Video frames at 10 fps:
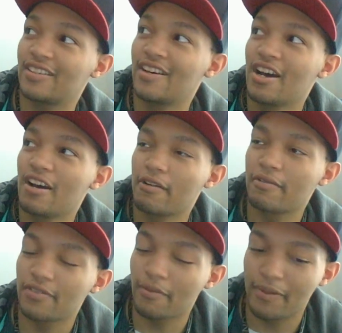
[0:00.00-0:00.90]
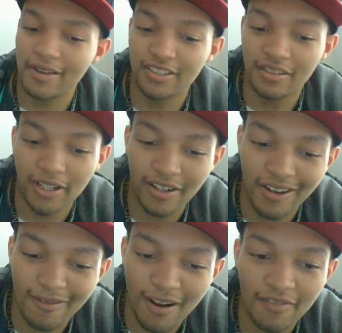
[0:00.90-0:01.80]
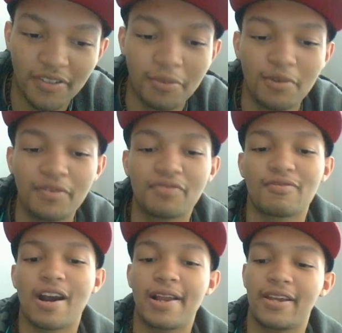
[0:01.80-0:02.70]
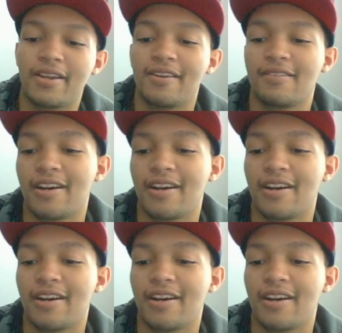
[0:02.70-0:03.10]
so we went for a battle on Monday Night Raw for the Movie Friday